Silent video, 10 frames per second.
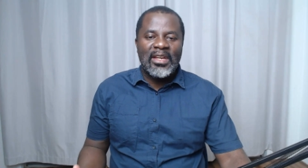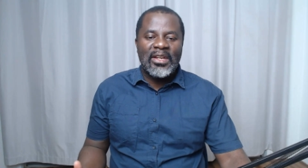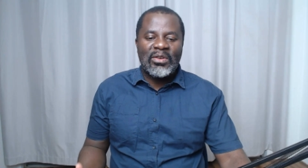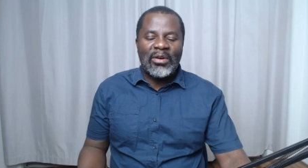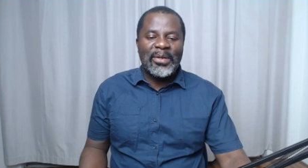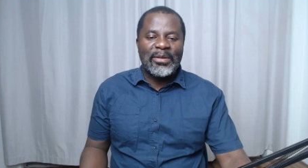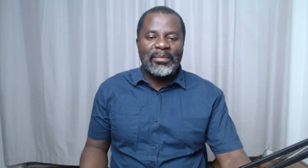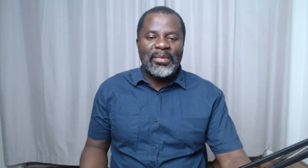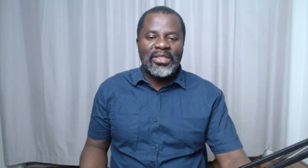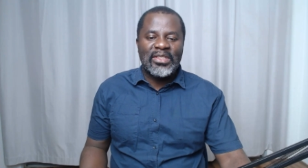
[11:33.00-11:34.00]
common
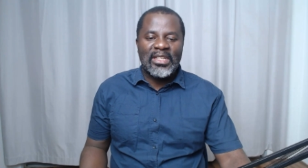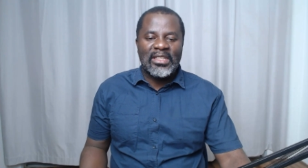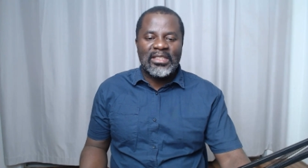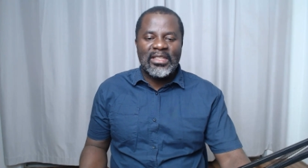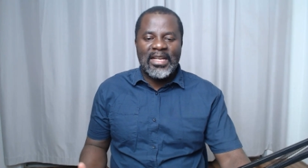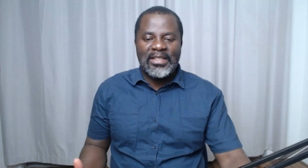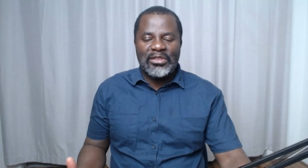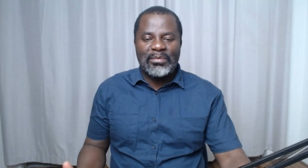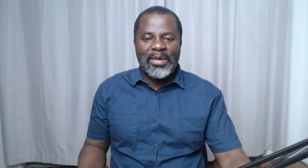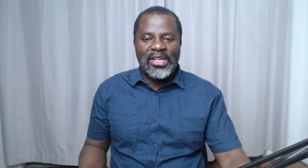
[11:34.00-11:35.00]
mistakes that
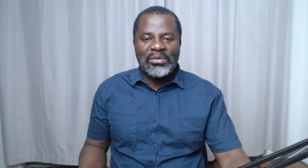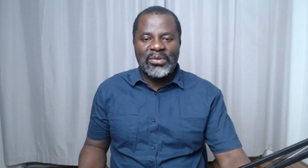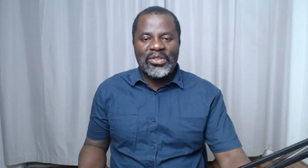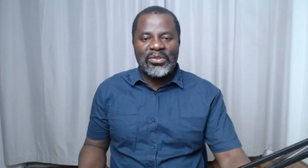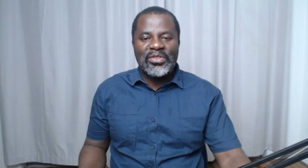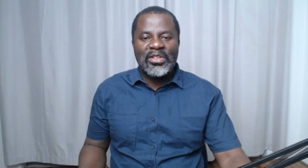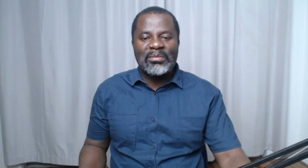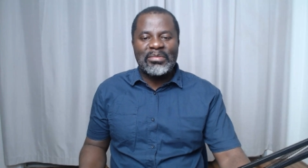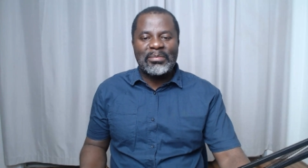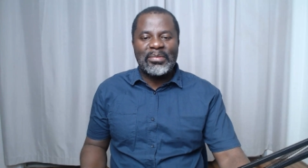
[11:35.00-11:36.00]
is made when using
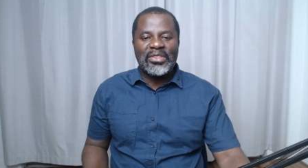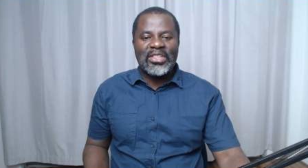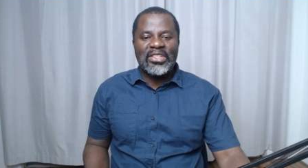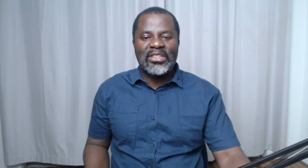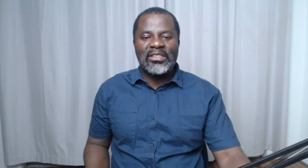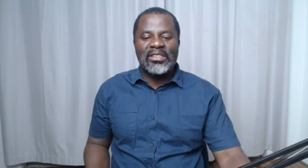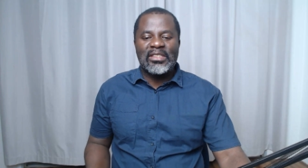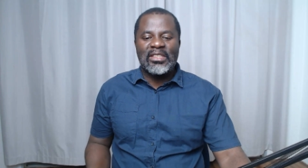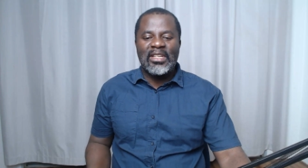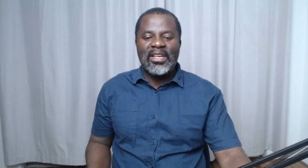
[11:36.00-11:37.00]

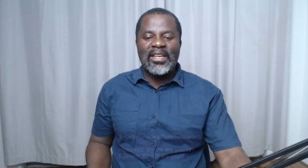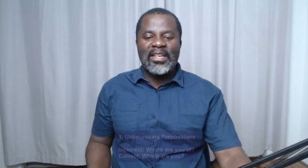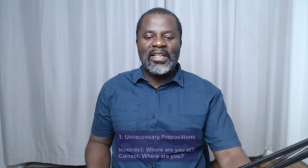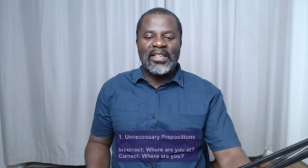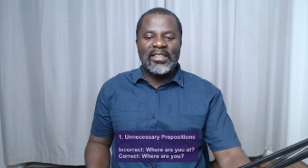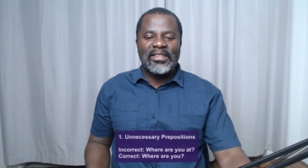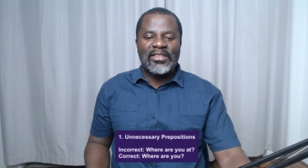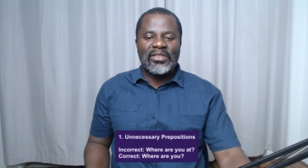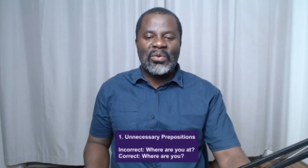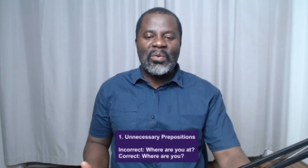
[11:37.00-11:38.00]
prepositions
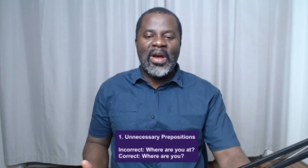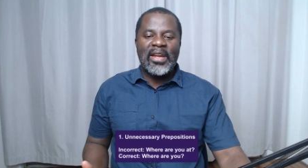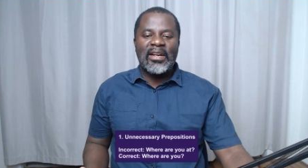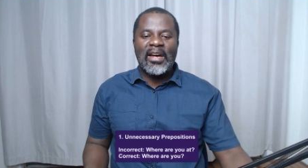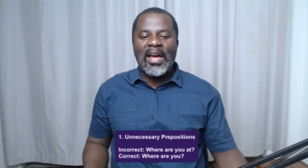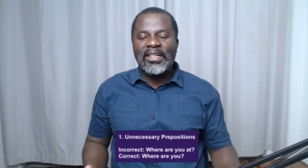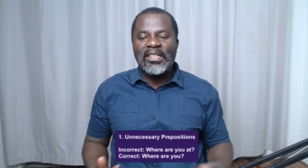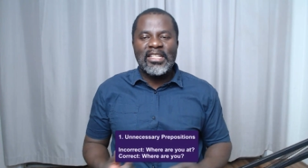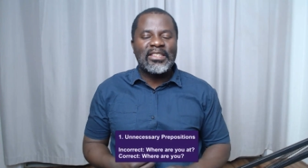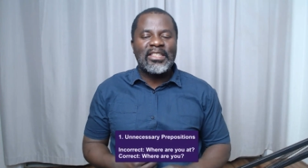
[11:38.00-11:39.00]
is one,
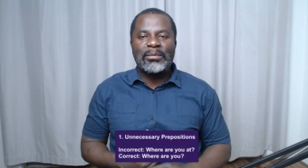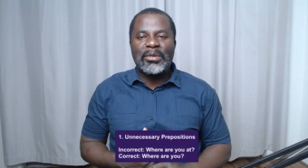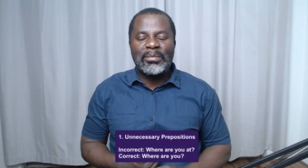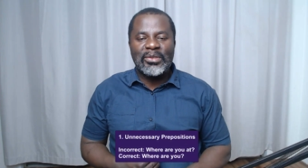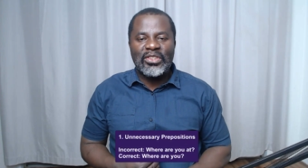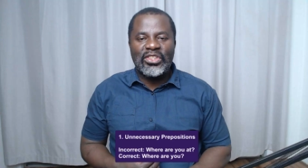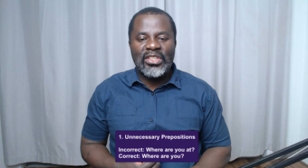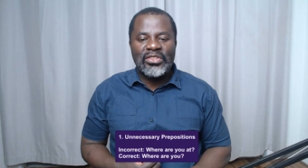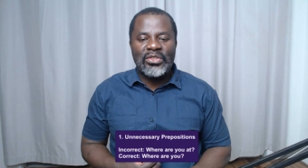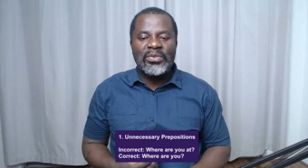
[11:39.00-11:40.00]
unnecessary
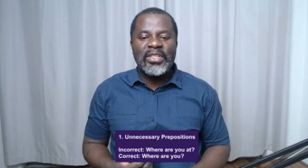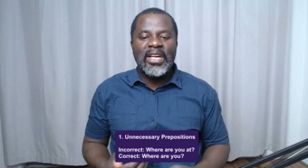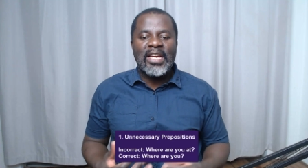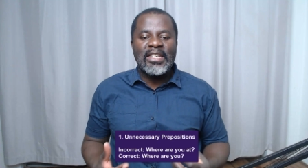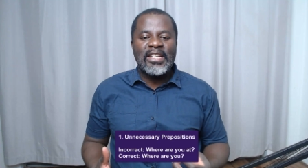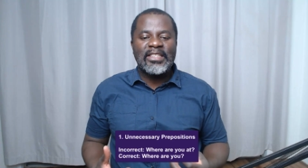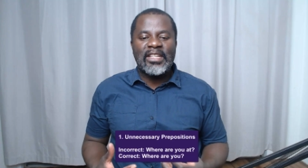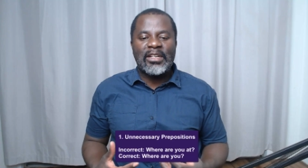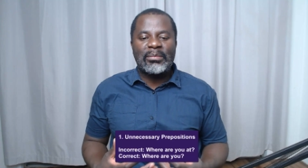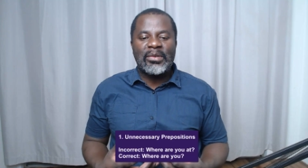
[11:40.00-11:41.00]
prepositions. Using
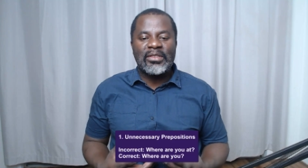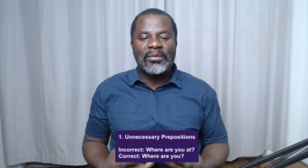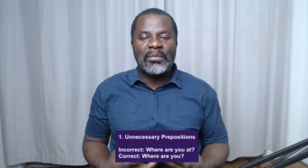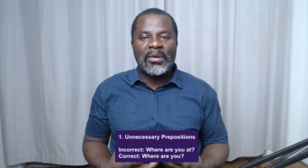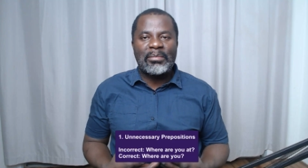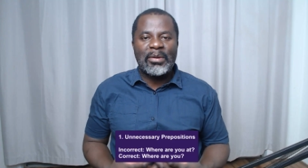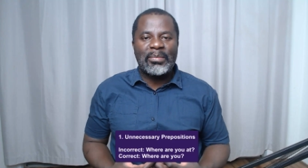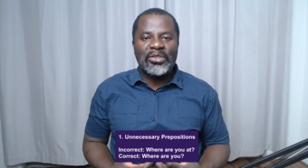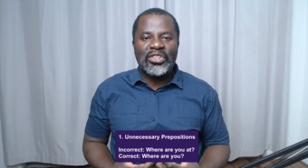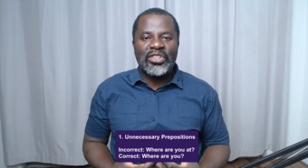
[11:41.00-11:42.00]
unnecessary
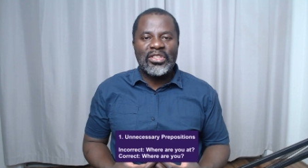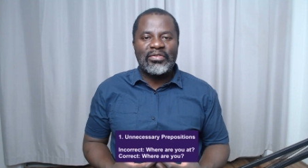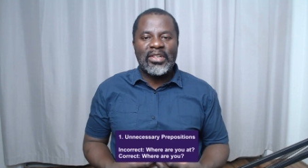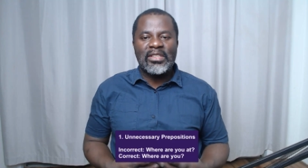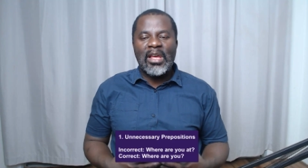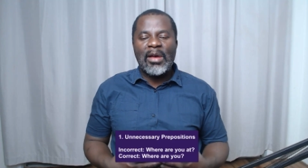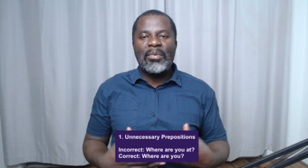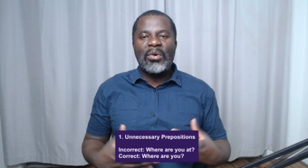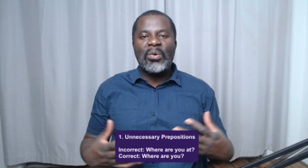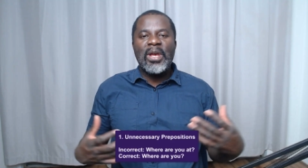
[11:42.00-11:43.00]
prepositions, for
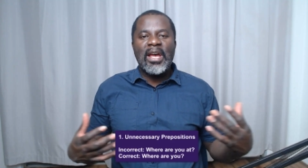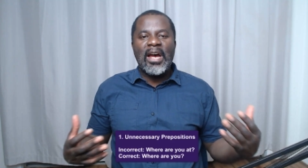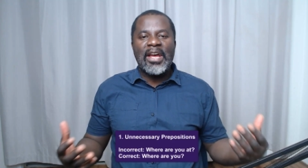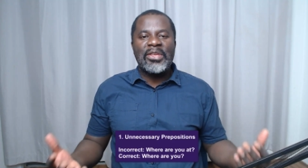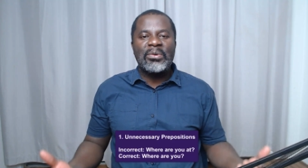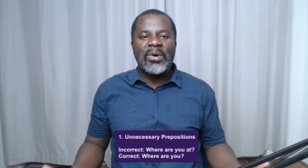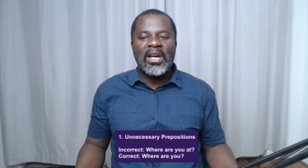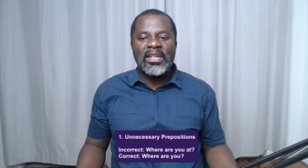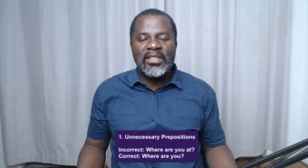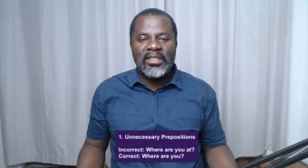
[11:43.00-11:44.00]
example, where are you
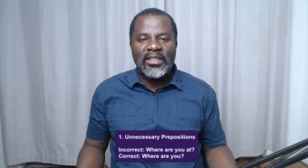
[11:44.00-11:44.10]
at?